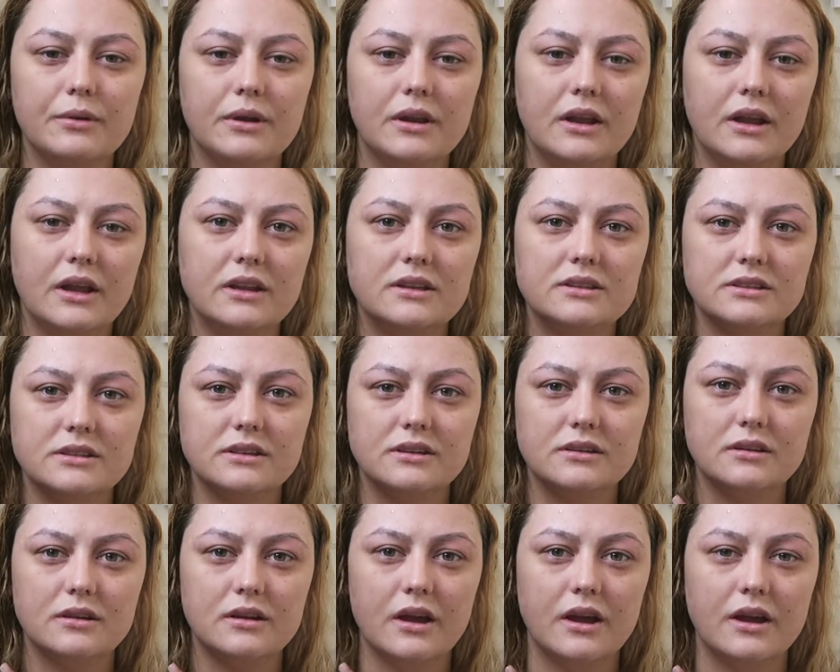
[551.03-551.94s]
we need
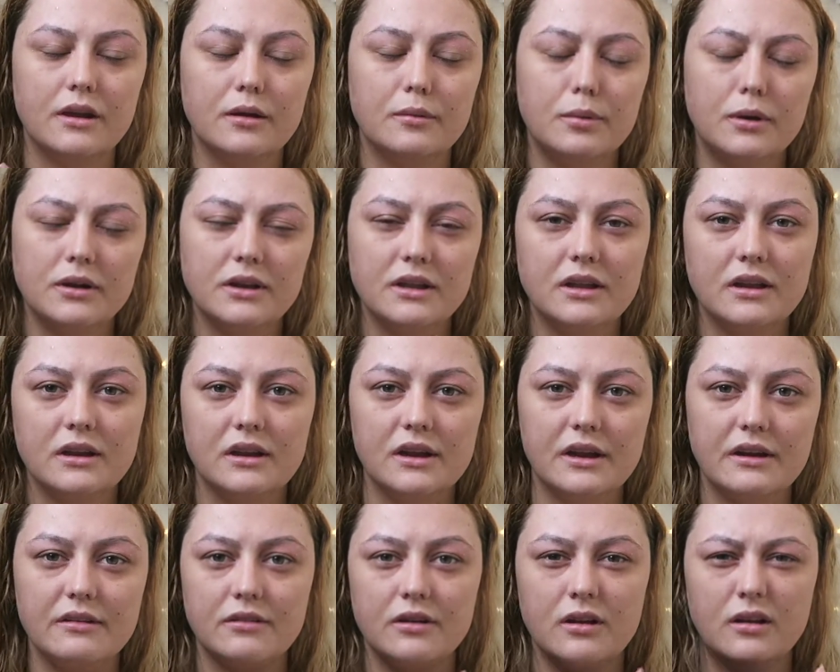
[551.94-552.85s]
to get your body
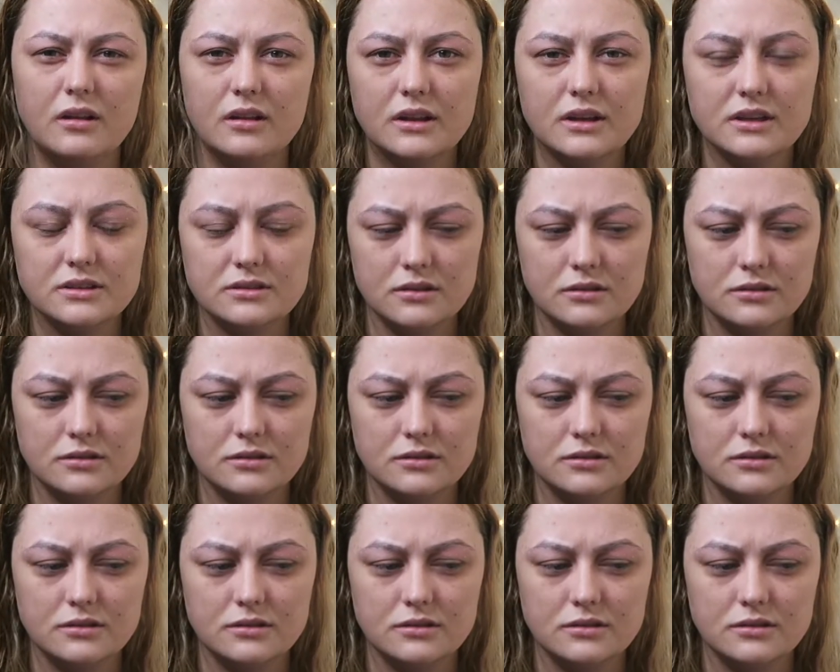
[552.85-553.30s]
clear and all this.